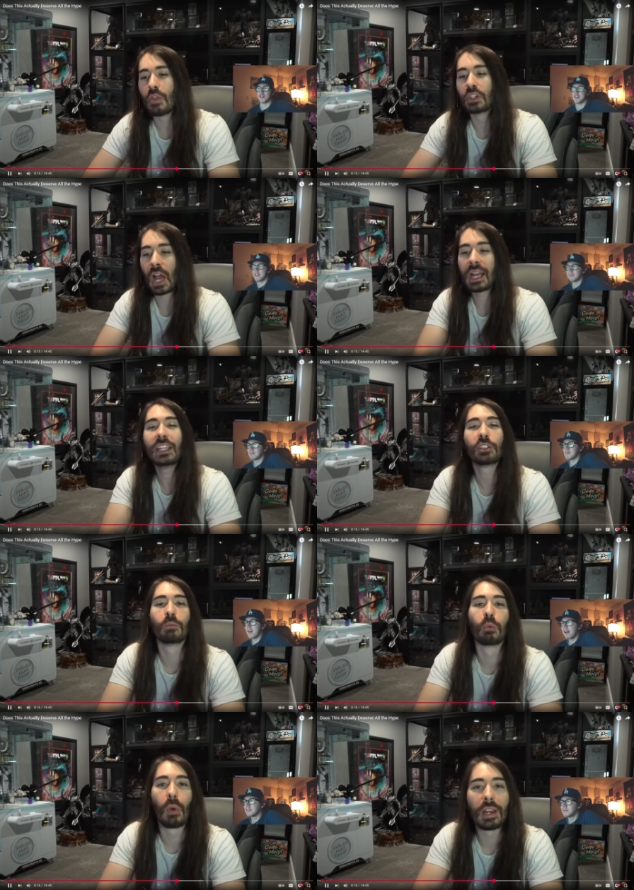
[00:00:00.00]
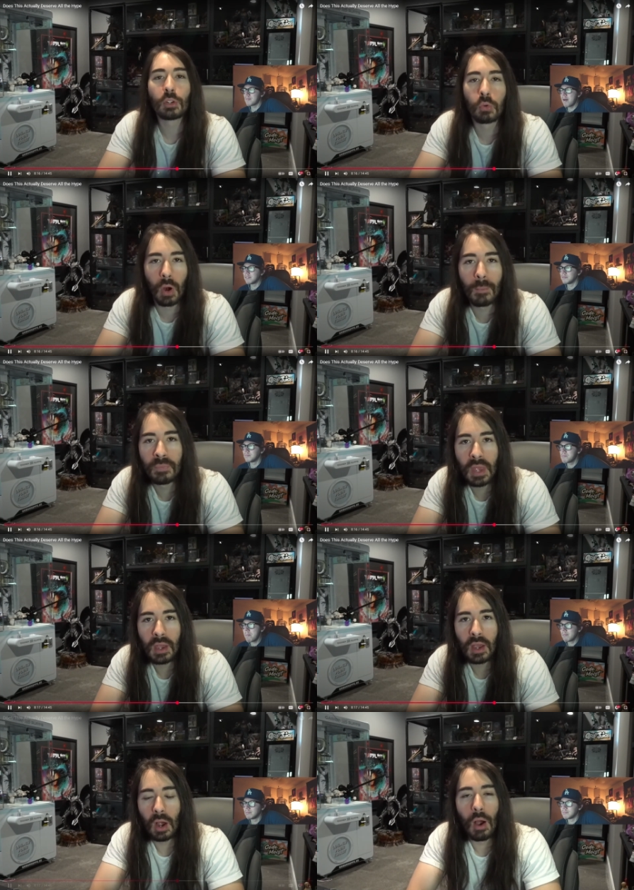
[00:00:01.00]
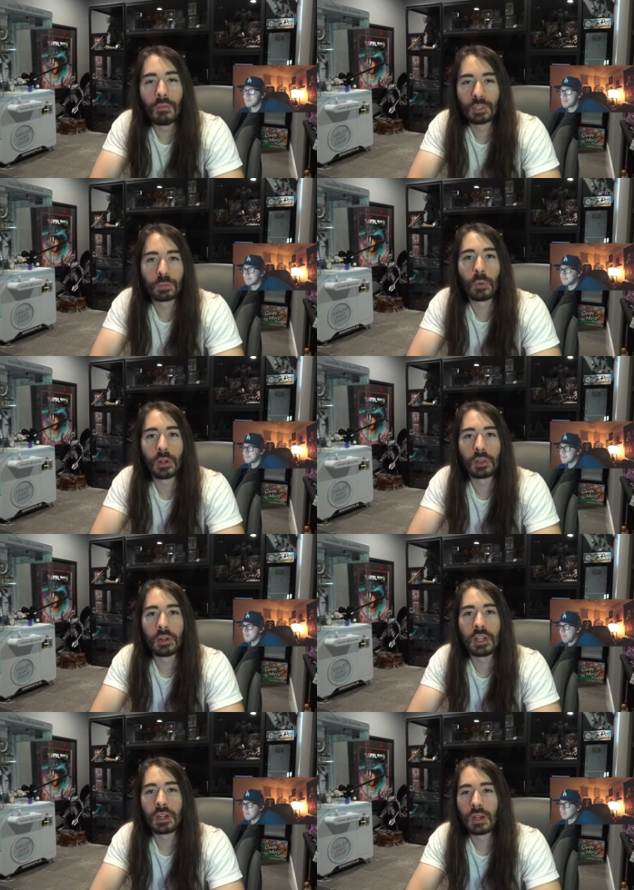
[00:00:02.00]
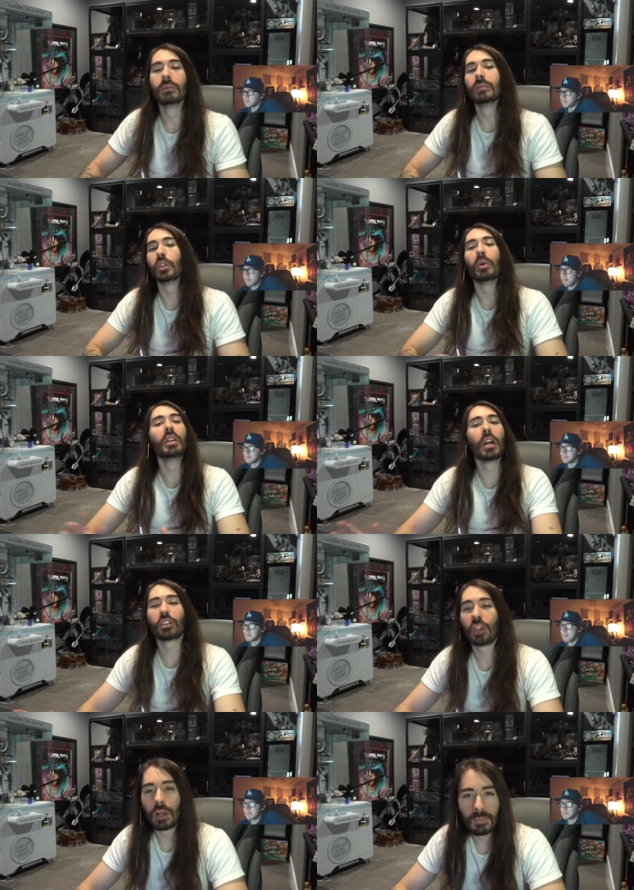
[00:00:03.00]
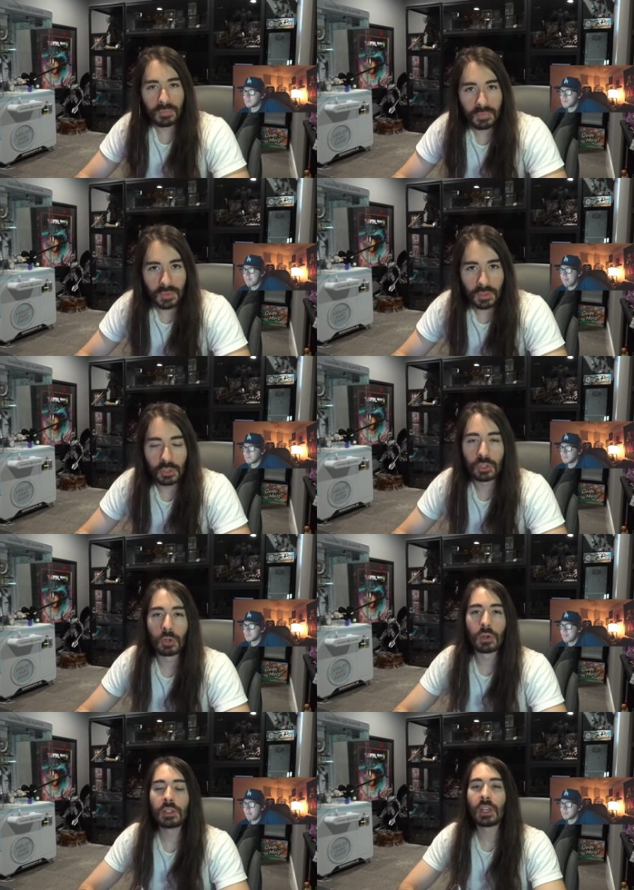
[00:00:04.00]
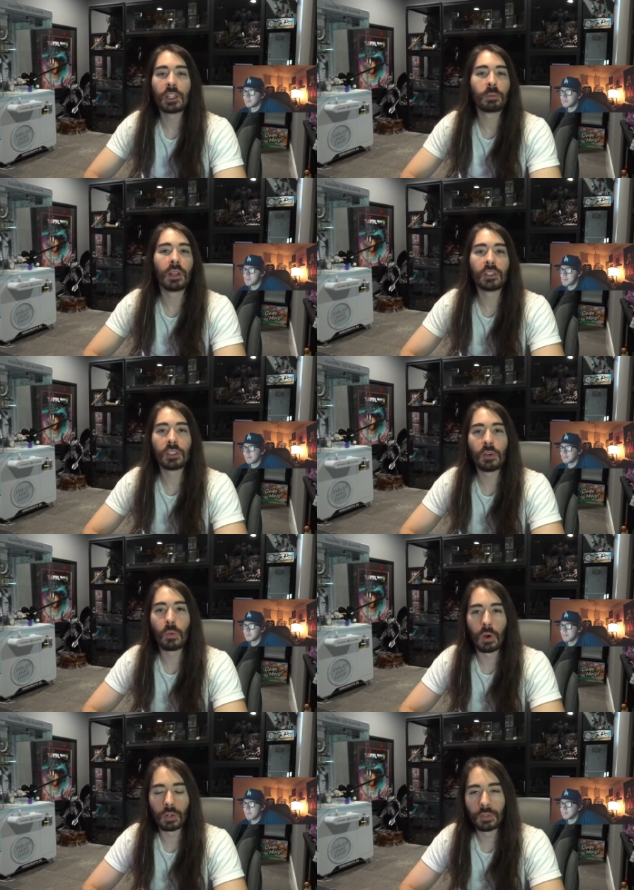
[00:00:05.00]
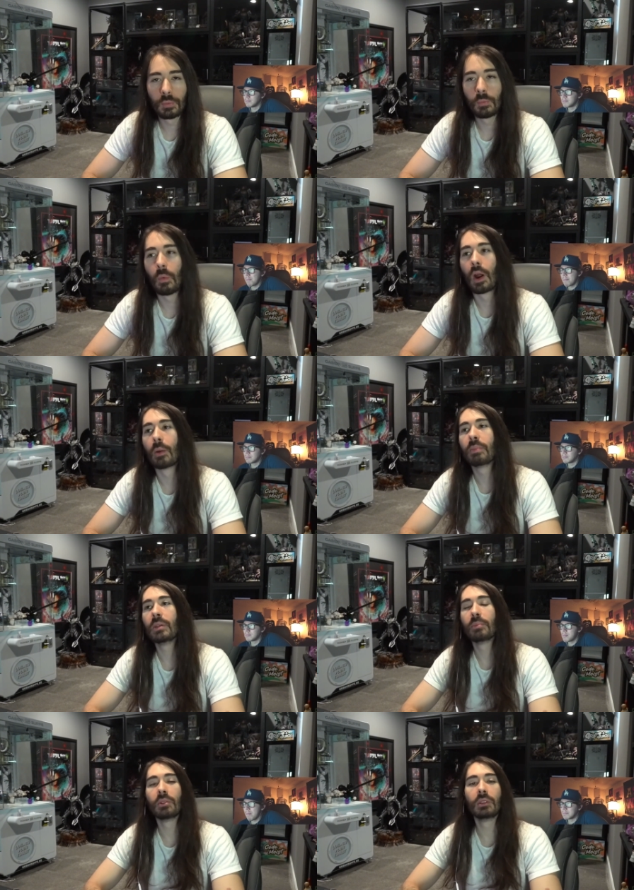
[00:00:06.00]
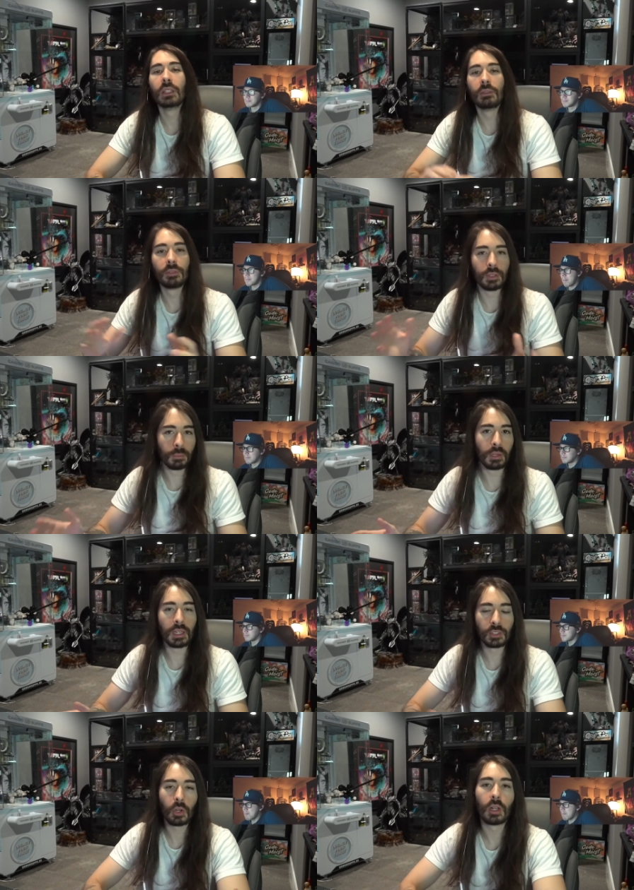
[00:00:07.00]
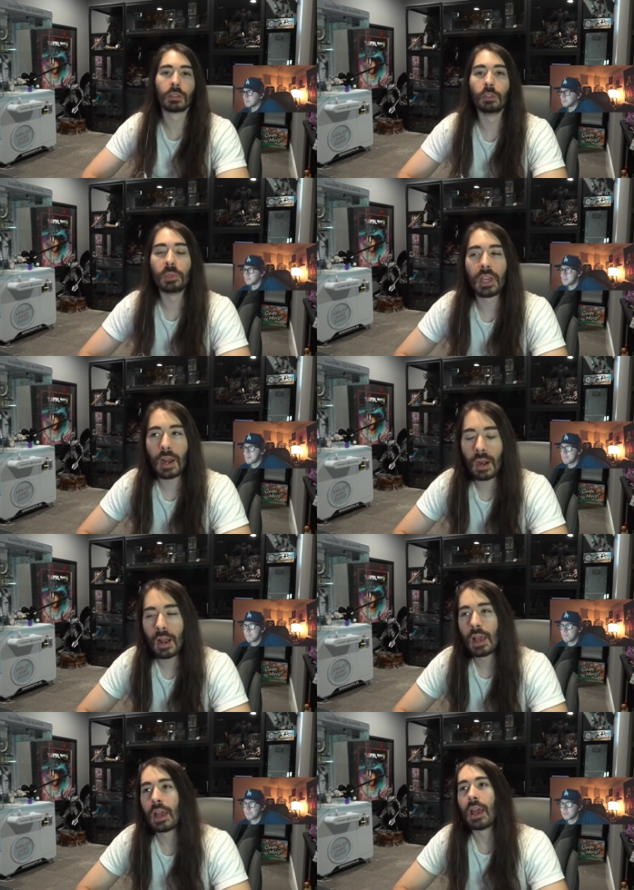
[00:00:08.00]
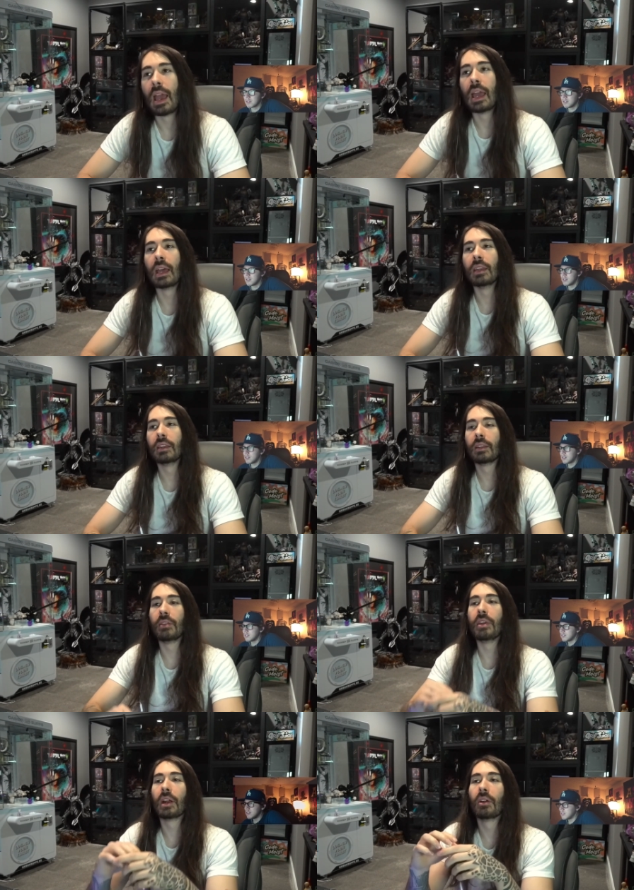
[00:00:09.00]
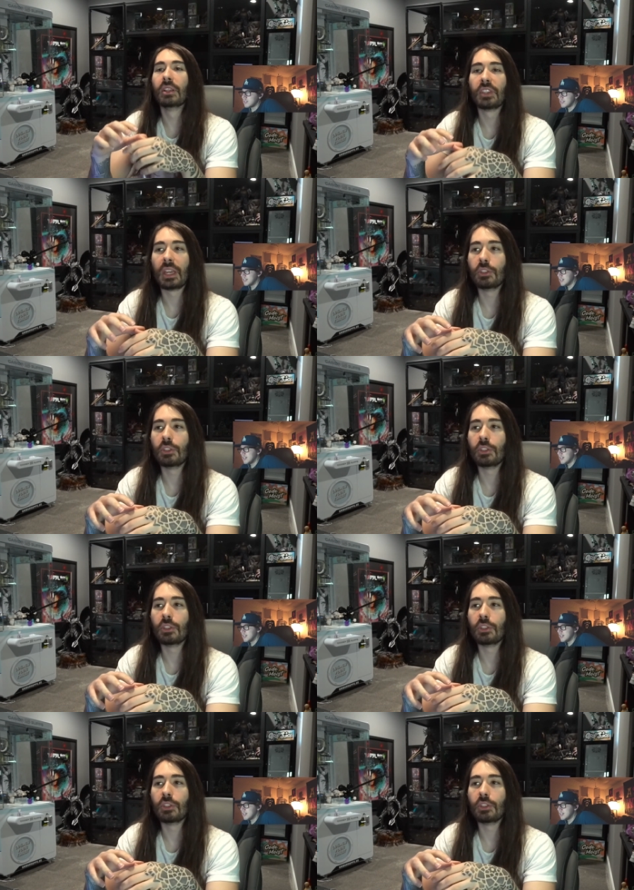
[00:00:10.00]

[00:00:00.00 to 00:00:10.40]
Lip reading: the tiniest breadcrumb of a spoiler here. So in a nutshell, the story takes place in a world where people live in a place called Lumiere, and there is a